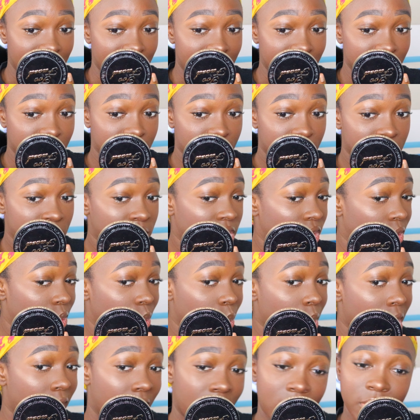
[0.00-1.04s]
it to
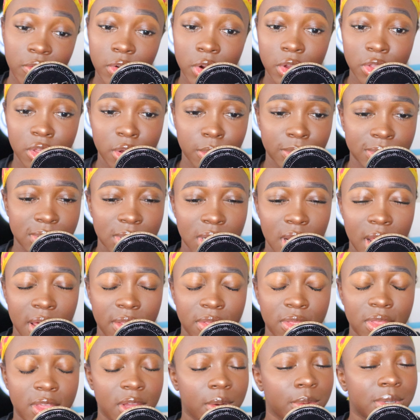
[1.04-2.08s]
cover. There was
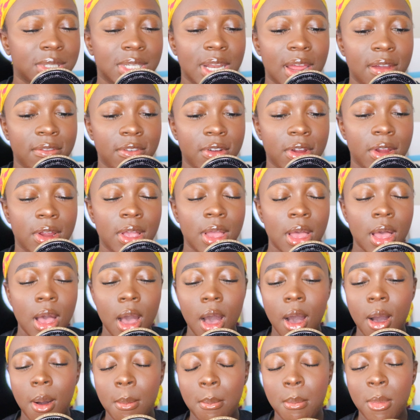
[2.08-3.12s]
never
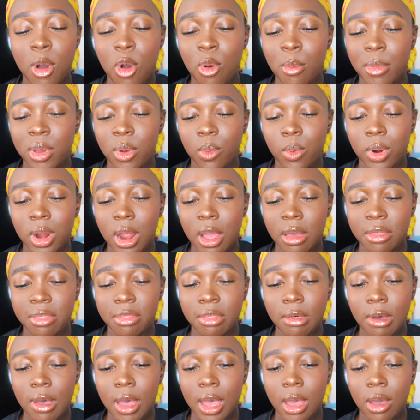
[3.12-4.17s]
a moment where I
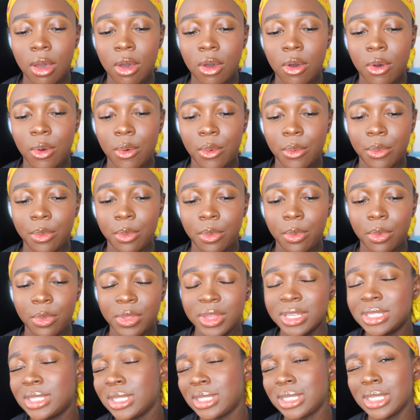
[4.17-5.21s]
thought, oh,
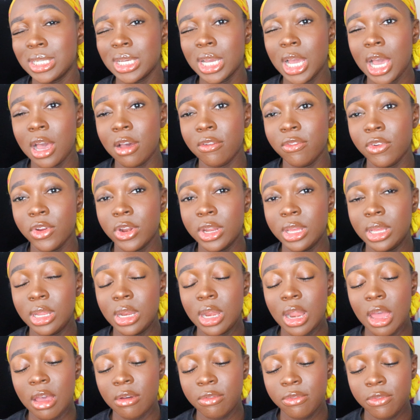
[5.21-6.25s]
this isn't covered
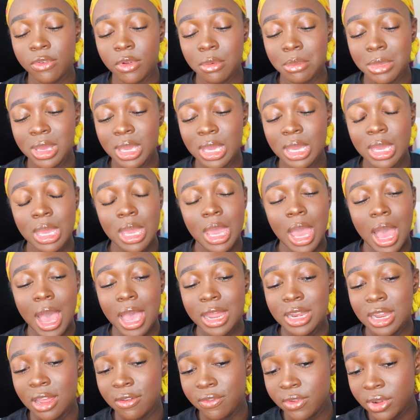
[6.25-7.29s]
enough for me. I
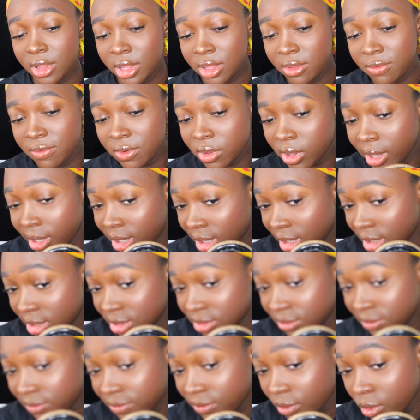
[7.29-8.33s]
definitely feel like it
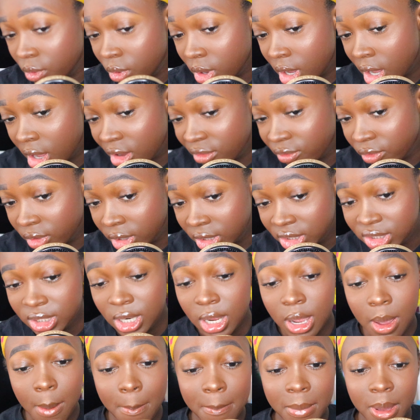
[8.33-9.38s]
is full coverage,
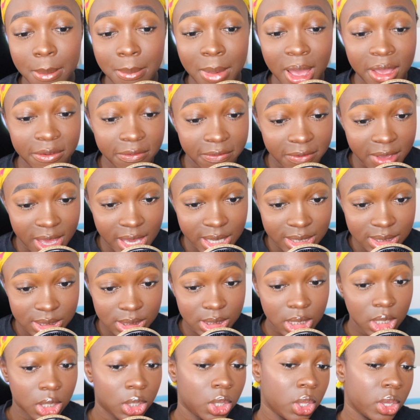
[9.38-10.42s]
but my
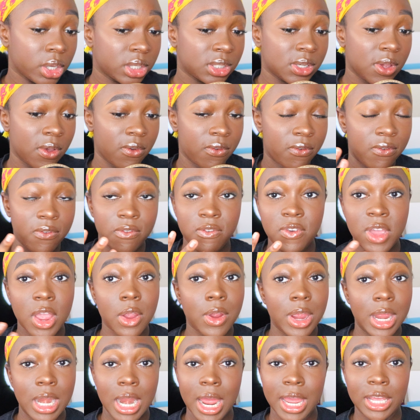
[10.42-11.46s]
face looks
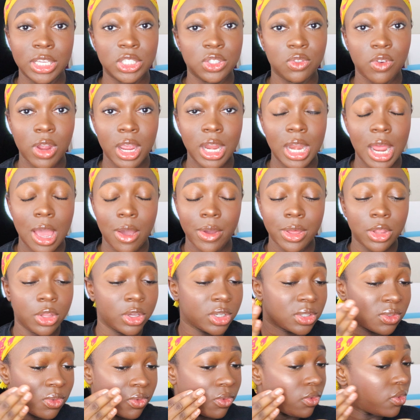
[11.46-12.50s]
very nice right now. It
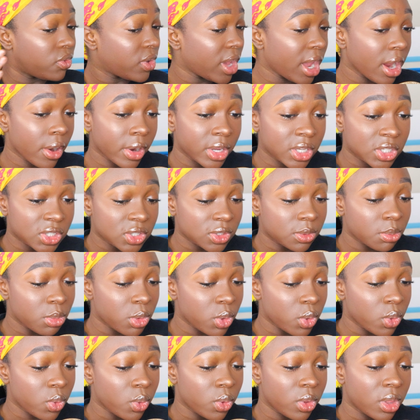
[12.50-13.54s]
looks very
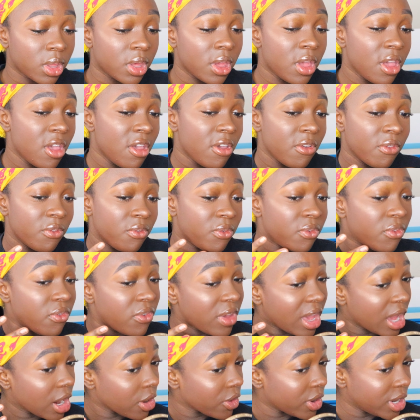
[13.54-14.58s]
smooth,
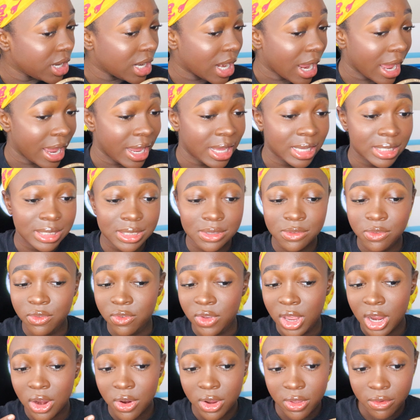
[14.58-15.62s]
very nice,
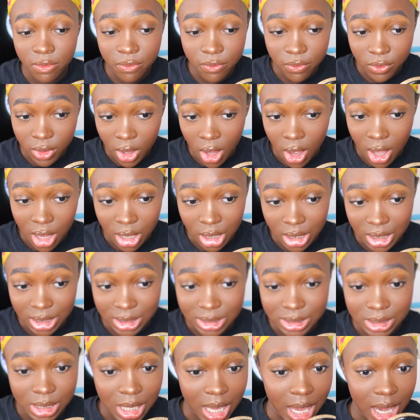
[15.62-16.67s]
very
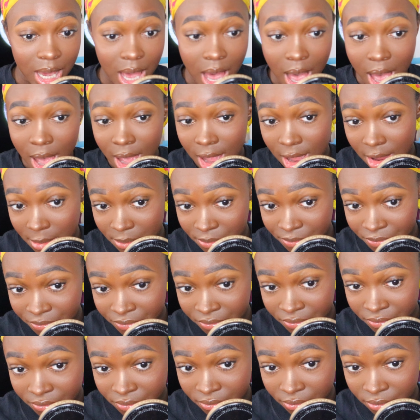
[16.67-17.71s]
flawless. Like, I'm
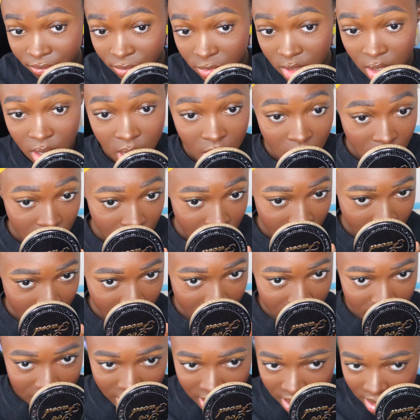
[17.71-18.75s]

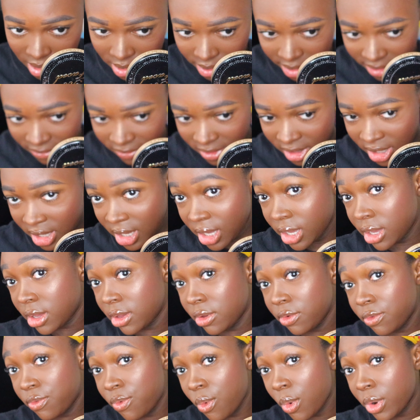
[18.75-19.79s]
high-key living
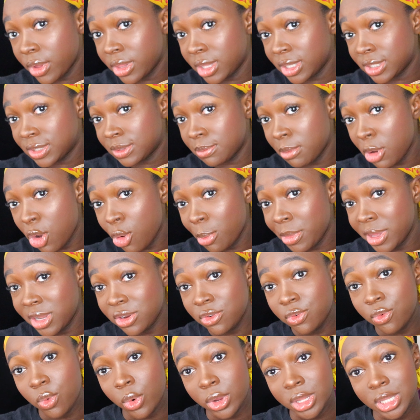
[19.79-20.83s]
for this
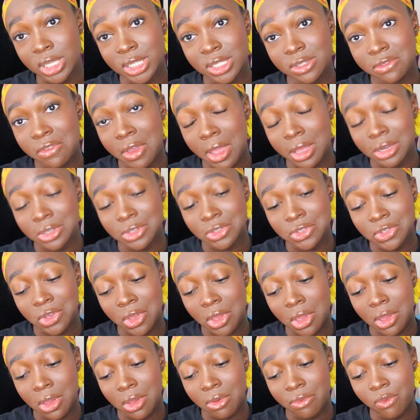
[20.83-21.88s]
moment, for this
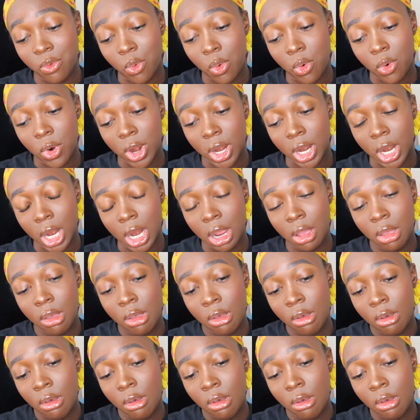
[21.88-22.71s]
fantasy, for